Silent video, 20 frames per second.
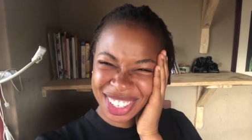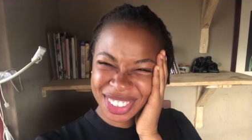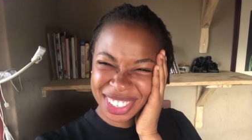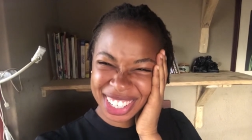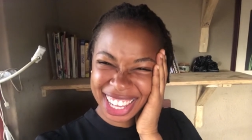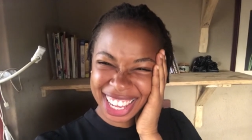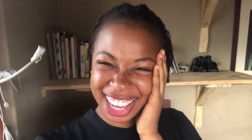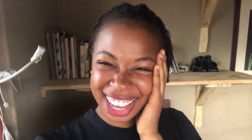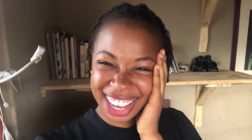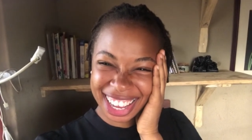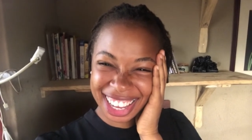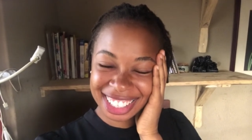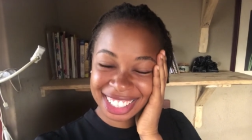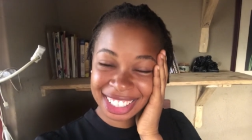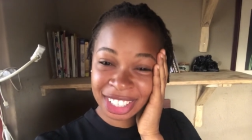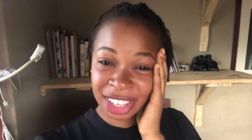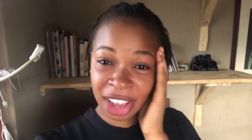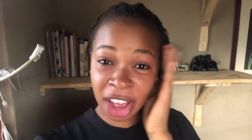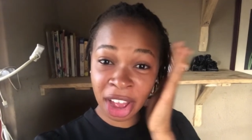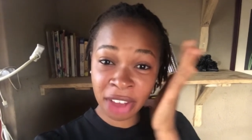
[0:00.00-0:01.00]
yeah, so
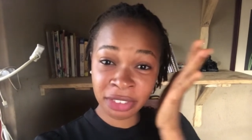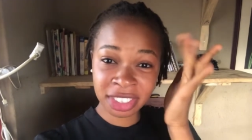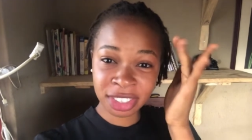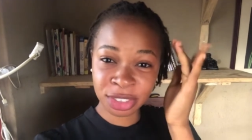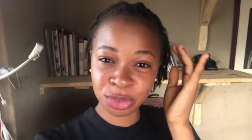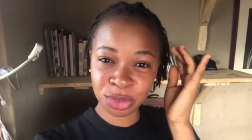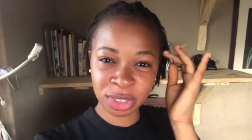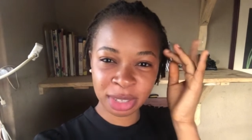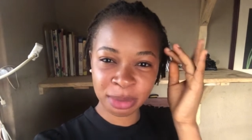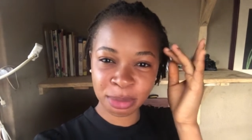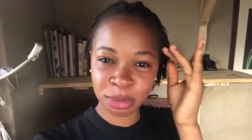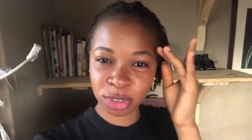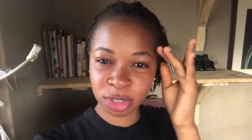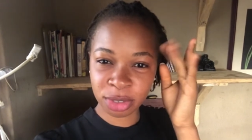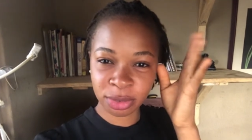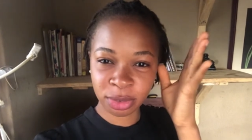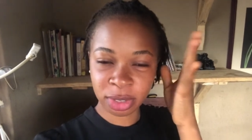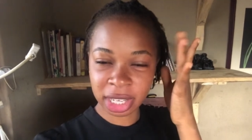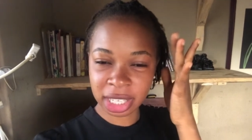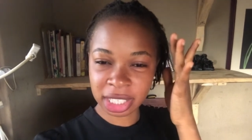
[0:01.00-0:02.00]
I have this really
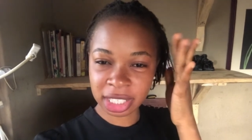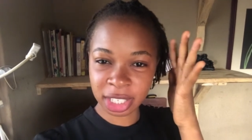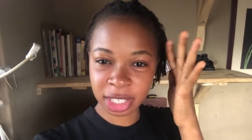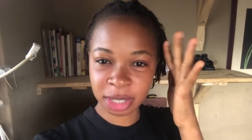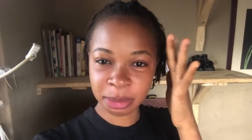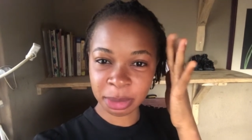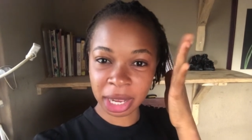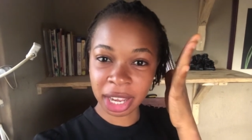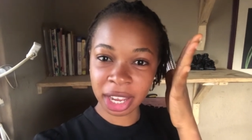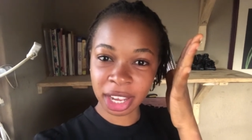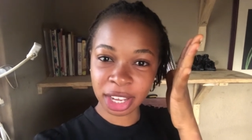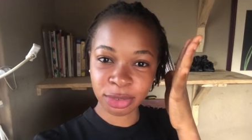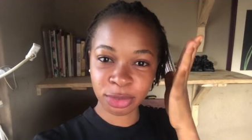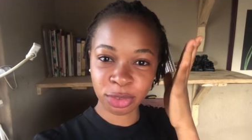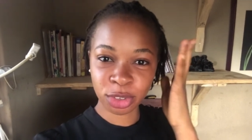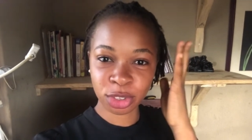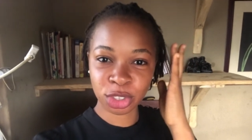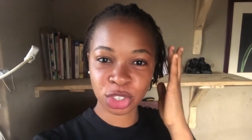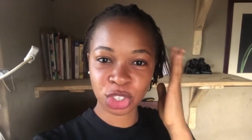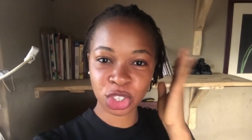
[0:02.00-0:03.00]
beautiful idea in my head for
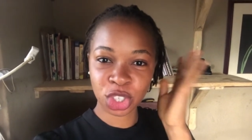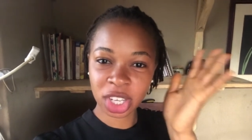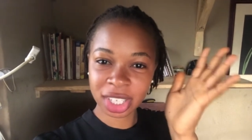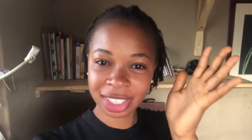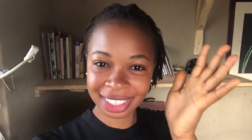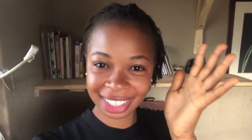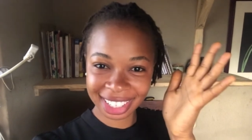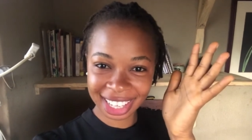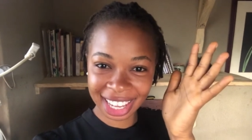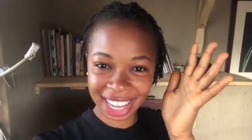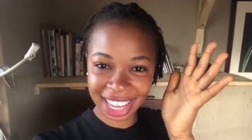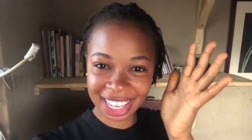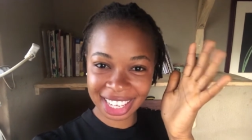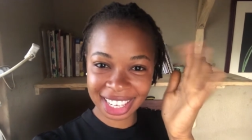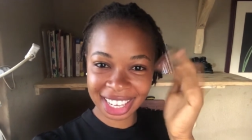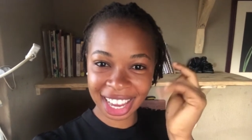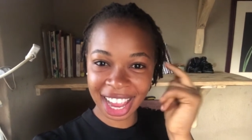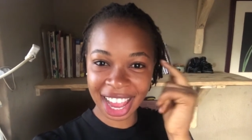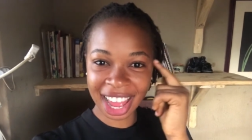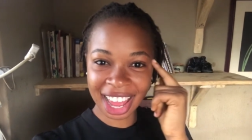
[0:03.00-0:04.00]
the chocolate cake
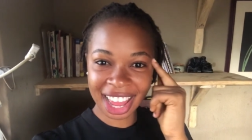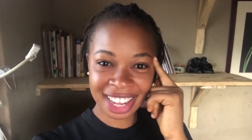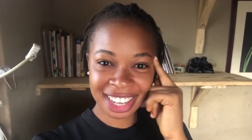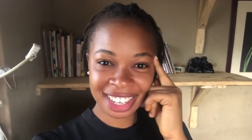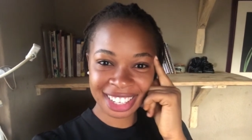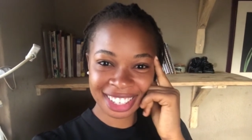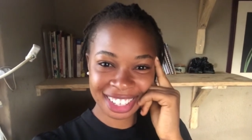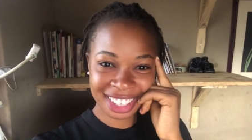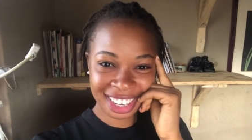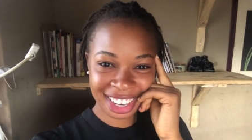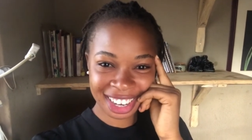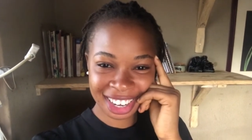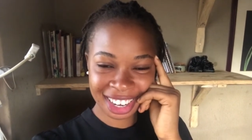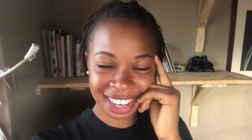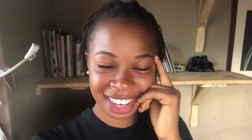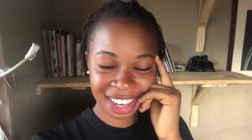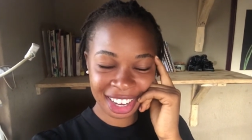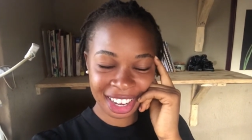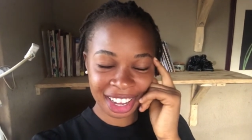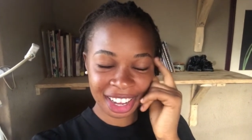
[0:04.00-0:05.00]
and
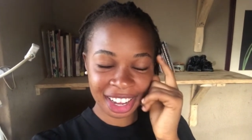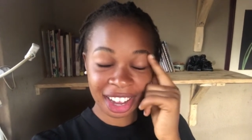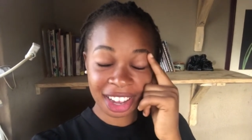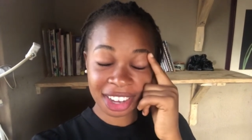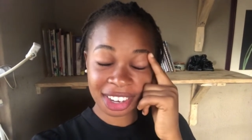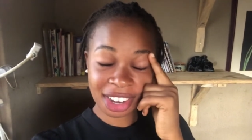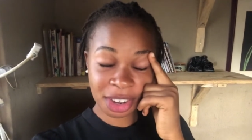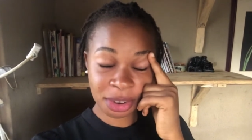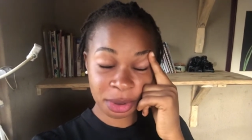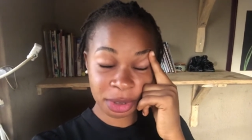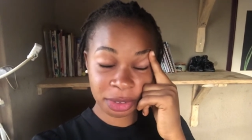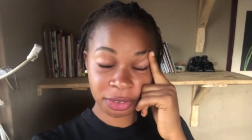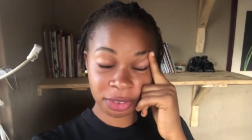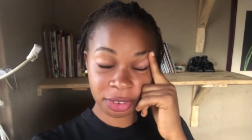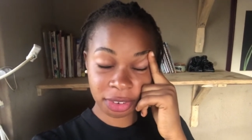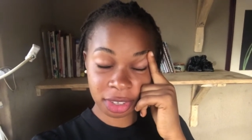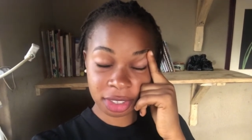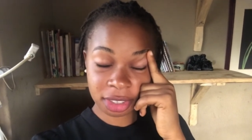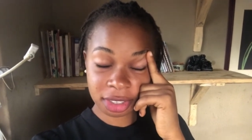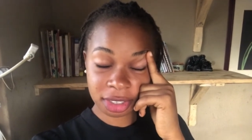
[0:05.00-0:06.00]
can't wait for
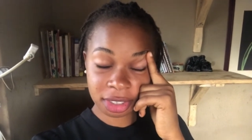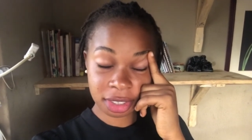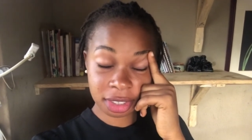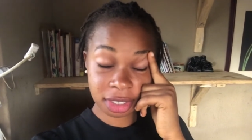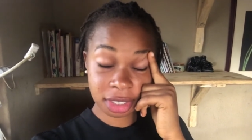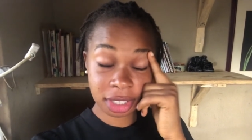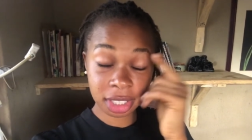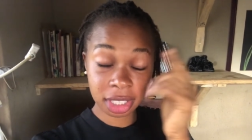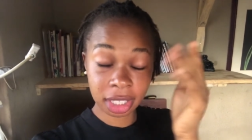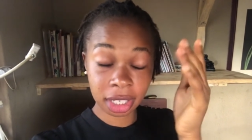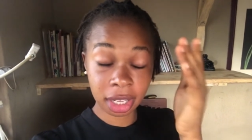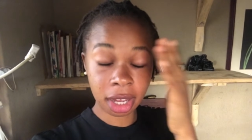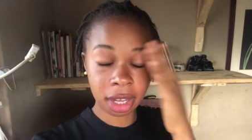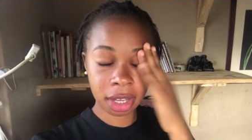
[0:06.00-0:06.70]
it to see. I